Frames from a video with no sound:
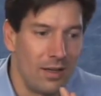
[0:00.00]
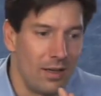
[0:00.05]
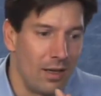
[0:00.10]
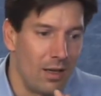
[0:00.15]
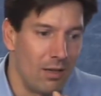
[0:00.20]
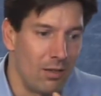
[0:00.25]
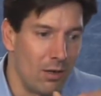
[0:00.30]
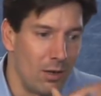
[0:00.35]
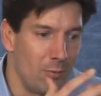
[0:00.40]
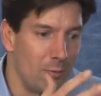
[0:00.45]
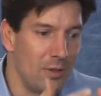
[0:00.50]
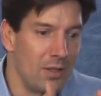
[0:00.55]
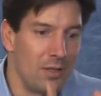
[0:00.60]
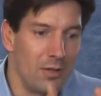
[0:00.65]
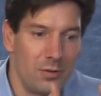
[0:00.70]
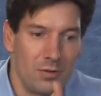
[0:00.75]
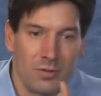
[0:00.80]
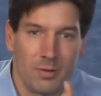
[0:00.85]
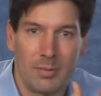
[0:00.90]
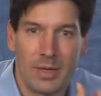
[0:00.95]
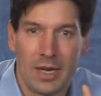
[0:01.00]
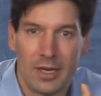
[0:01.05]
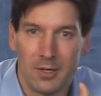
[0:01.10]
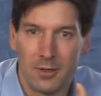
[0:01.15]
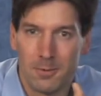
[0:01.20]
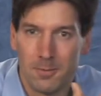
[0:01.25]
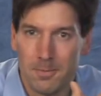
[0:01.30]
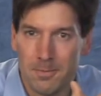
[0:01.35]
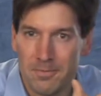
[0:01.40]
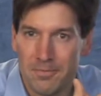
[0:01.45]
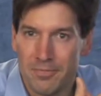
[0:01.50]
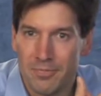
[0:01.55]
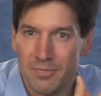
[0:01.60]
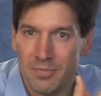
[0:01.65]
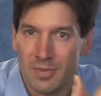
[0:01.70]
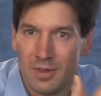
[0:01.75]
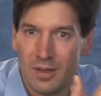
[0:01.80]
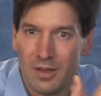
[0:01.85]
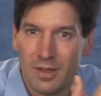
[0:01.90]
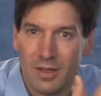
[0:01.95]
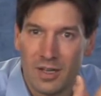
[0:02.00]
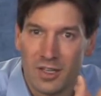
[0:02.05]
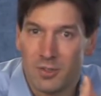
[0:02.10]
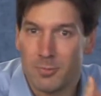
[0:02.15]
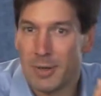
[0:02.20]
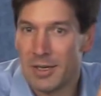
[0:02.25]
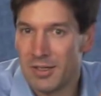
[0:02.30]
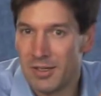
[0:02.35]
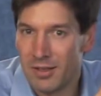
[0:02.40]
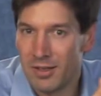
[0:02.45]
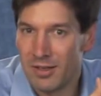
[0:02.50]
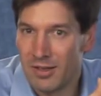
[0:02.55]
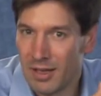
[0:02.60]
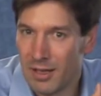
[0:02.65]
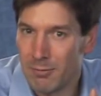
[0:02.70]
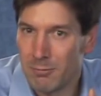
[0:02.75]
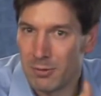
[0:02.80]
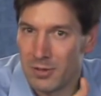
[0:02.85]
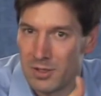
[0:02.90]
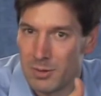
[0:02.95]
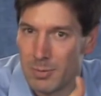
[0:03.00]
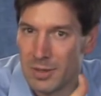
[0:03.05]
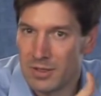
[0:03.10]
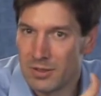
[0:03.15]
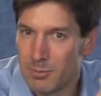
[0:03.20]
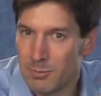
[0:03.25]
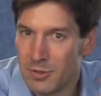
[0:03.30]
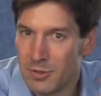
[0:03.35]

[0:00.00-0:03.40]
uh, along with the user manual, expecting that Dave would spend some